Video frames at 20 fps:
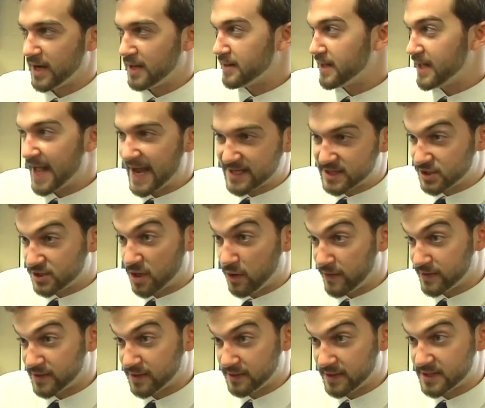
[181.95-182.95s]
And the X is
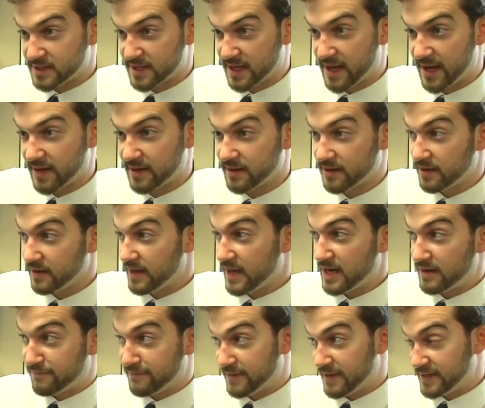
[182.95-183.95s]
always on this side.
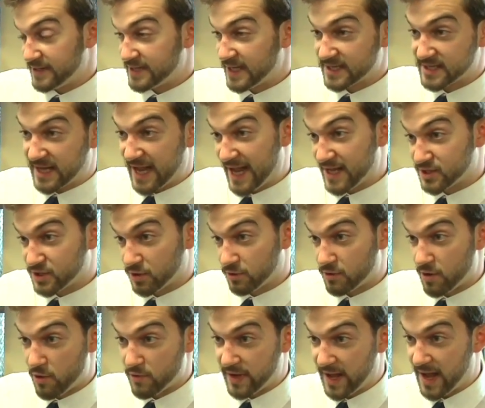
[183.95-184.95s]
And if it says cancel
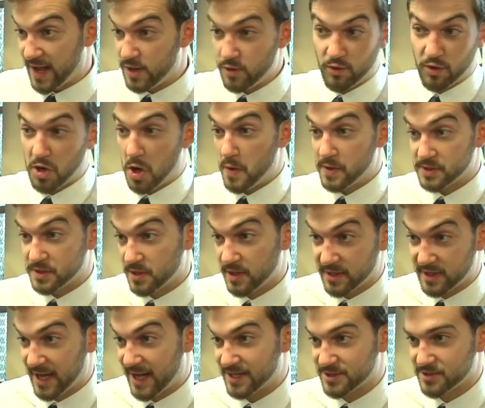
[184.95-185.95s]
or okay, you can always
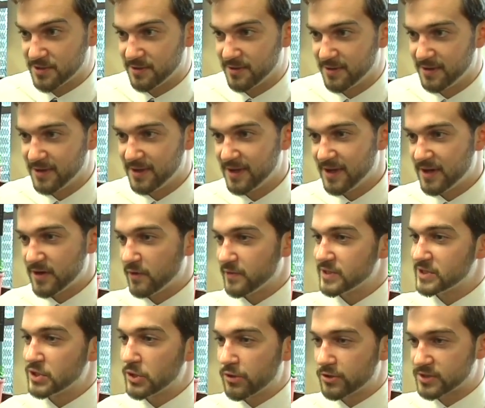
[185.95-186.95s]
click cancel. And all
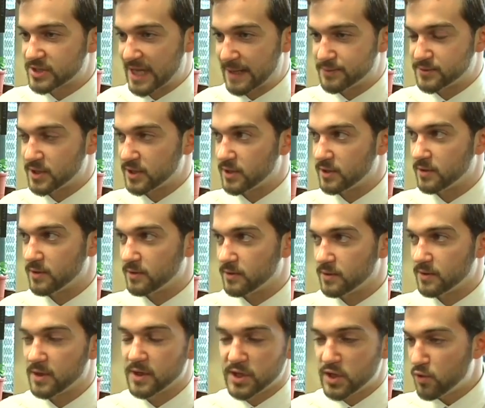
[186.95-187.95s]
these little steps that
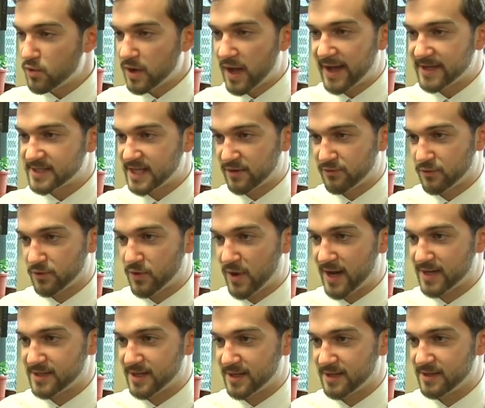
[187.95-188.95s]
you and I take for
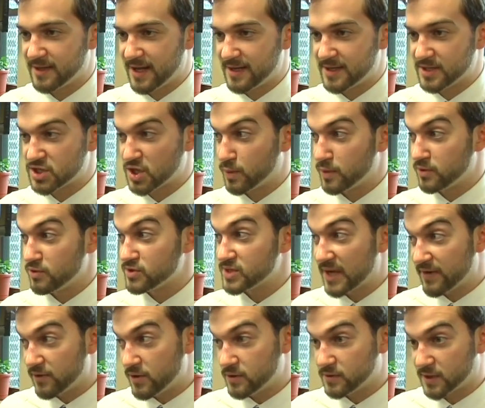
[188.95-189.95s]
granted, and as someone who's
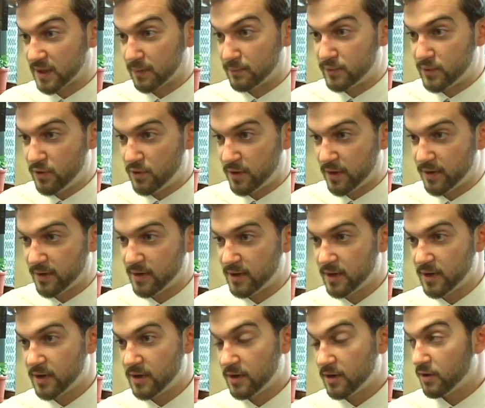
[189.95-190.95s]
never used a computer,
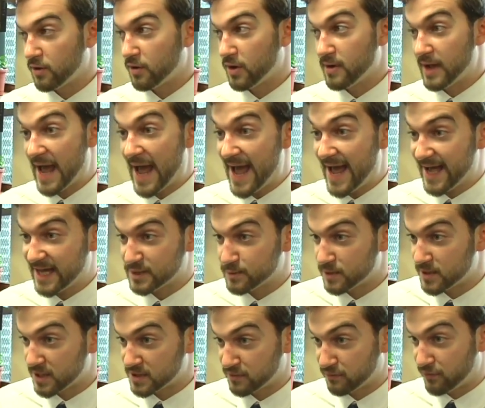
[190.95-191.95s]
or has
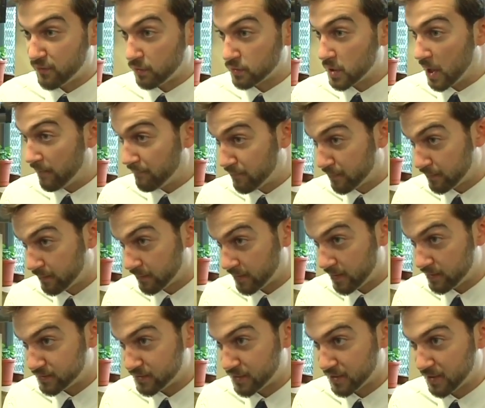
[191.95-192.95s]
but doesn't feel comfortable
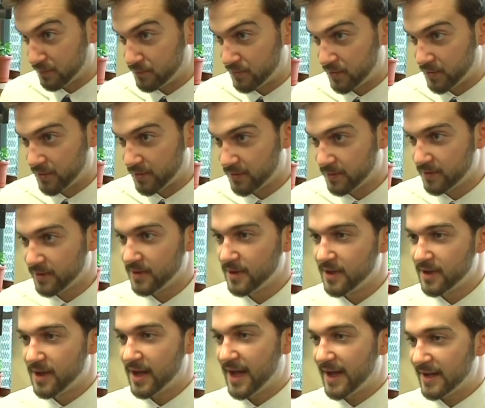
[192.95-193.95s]
using a computer,
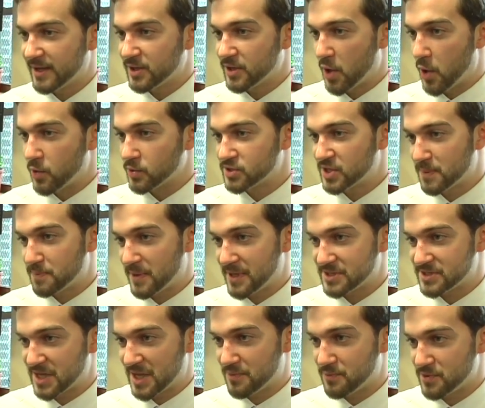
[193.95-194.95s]
I go step by
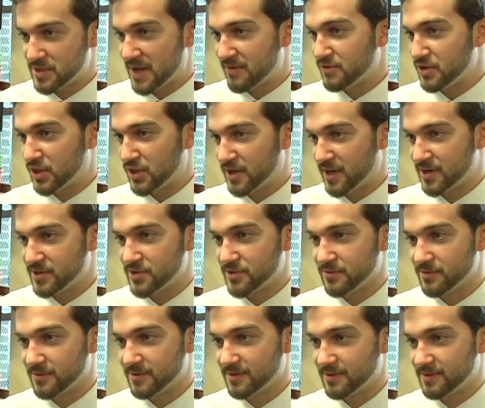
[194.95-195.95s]
step with everything I do.